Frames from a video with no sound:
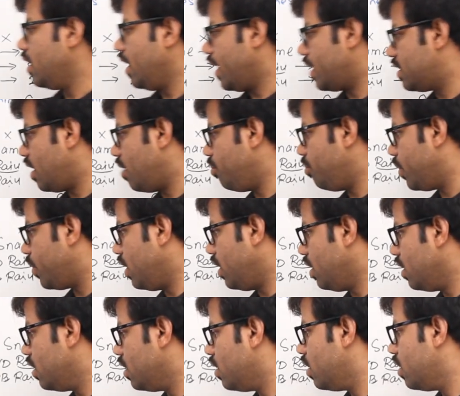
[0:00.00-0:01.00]

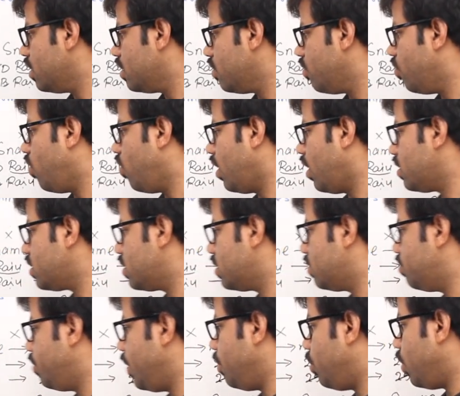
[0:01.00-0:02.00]
Example,
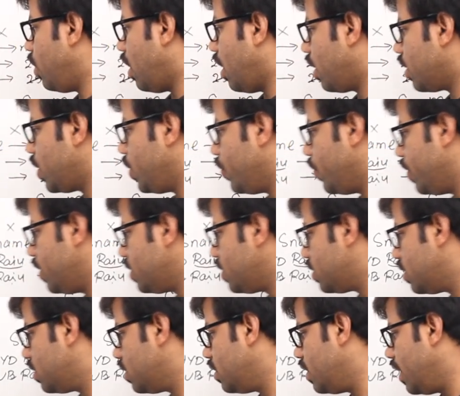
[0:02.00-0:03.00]
what people argue
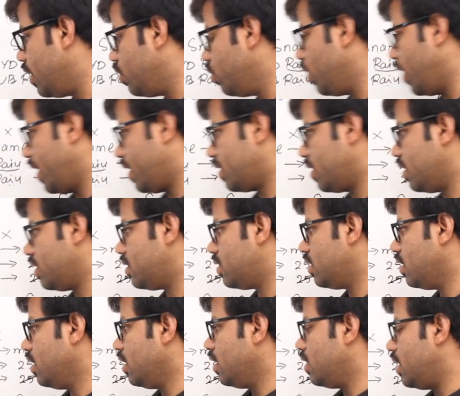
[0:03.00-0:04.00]
is they do like
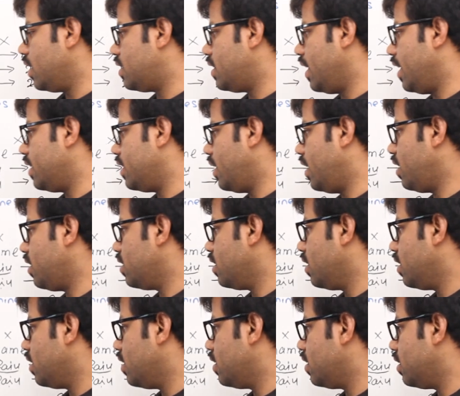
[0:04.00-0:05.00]
this. They say
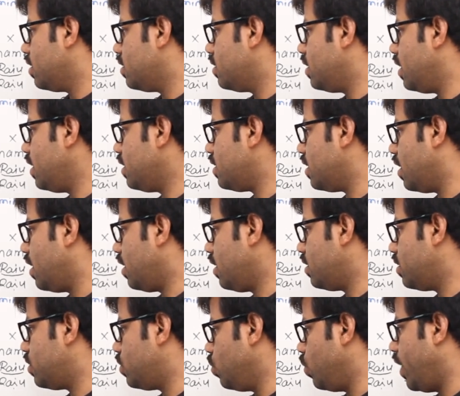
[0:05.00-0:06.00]
that, see sir,
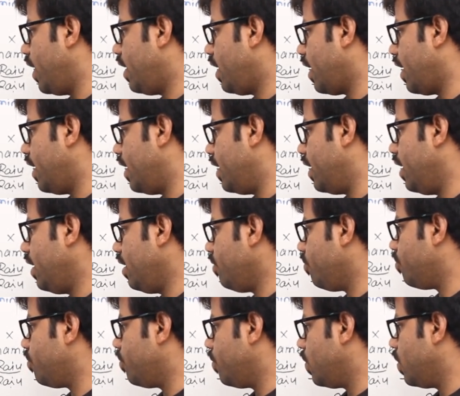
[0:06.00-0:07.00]
student
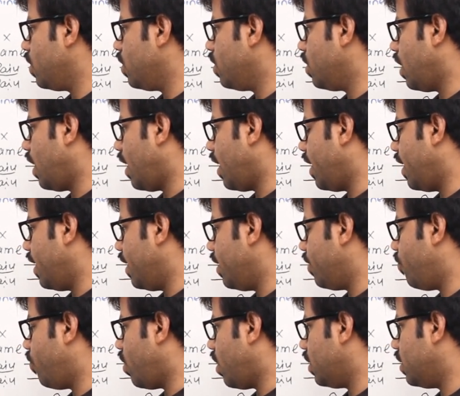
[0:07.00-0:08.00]
ID and
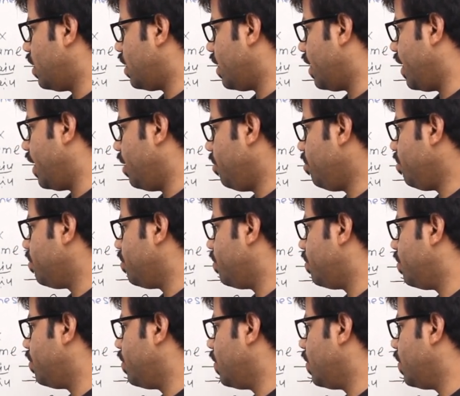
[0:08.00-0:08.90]
father name,